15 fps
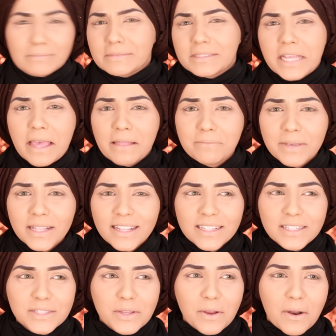10
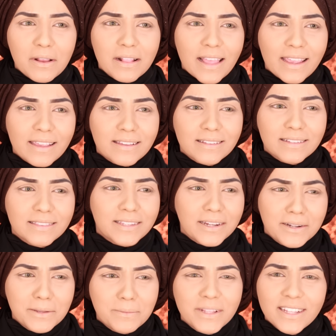minutes or
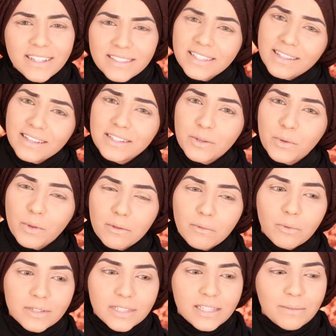30 minutes. It
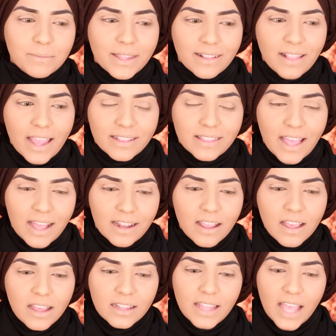was something like that.
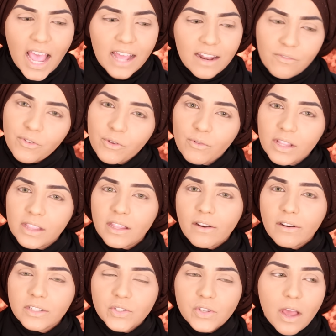They had a few in
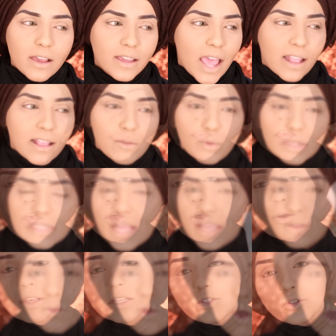their stock and it was okay,
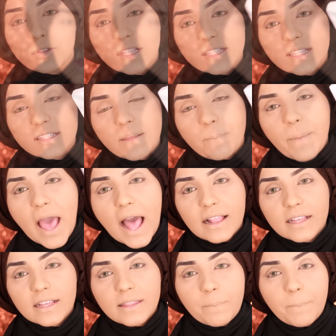gone. So this is the
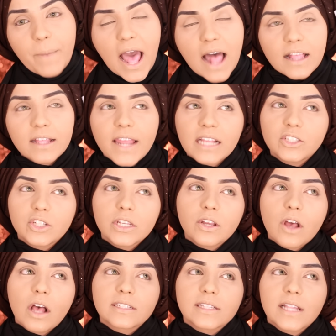palette. The palette actually
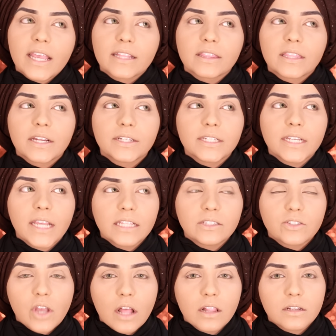cost
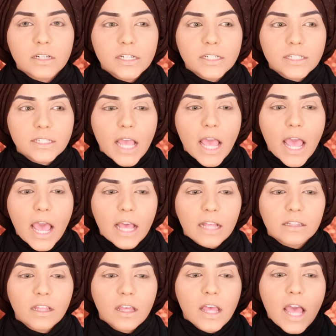$38,
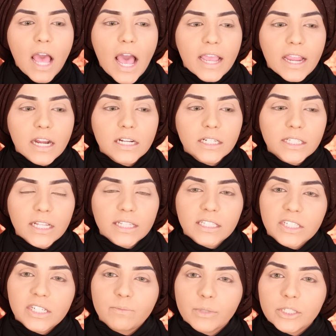and I heard that the
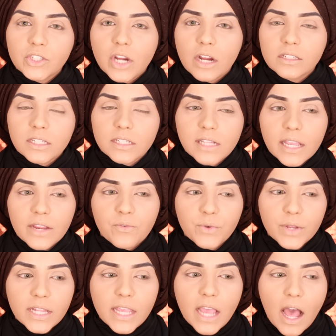shipping charge is
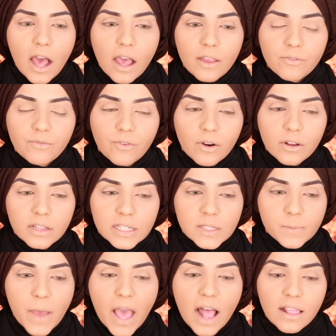really high for
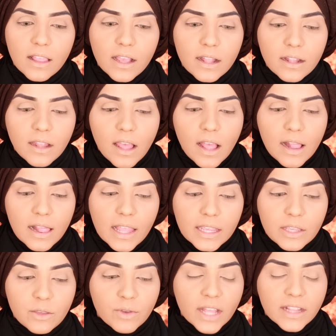this palette.
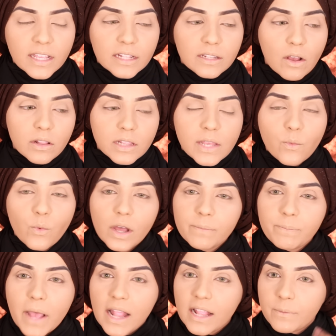You can get only
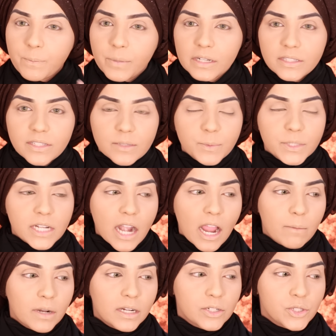one palette per
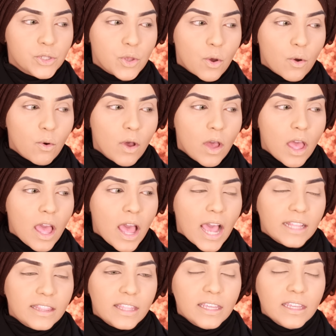subscriber, so
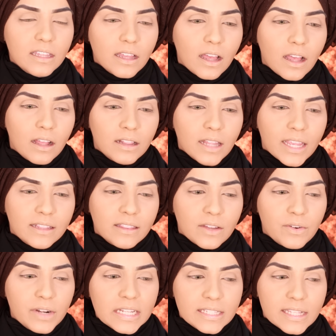I think the
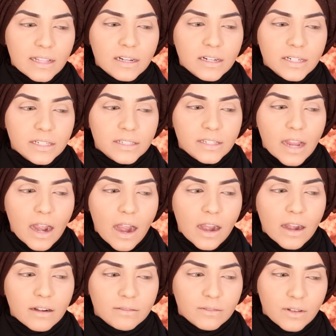resellers
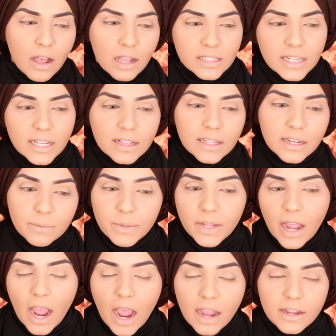are costing a little
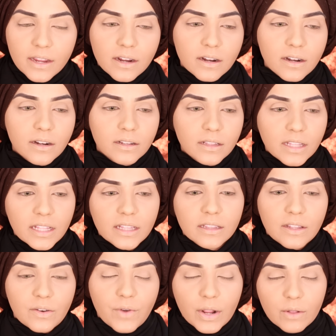bit higher than
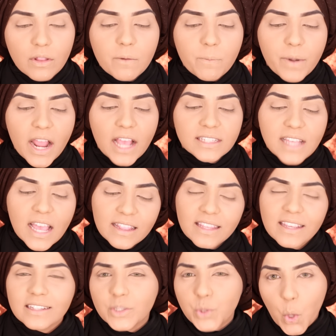the regular price. I
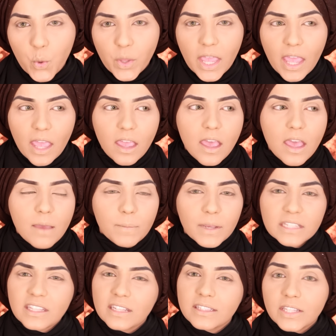think it's okay
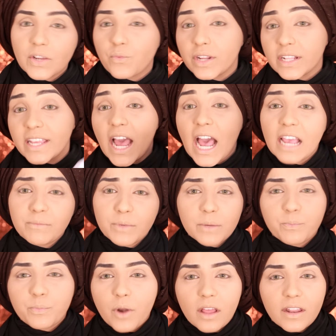because it's a really hyped
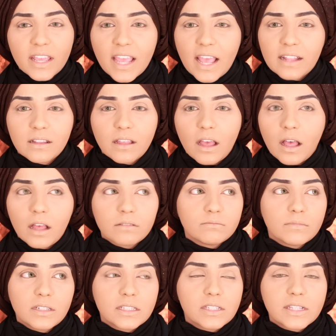up product, and
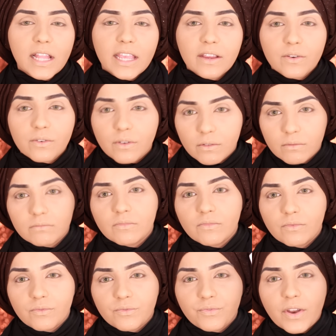it's
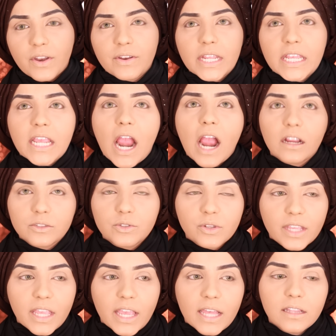very hard to
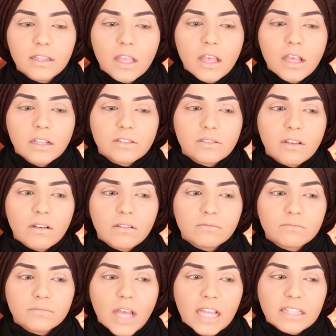get.
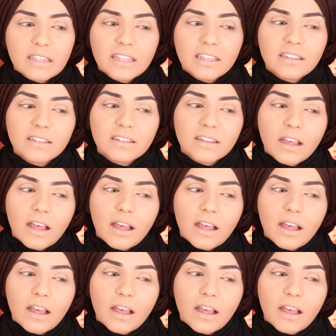So I think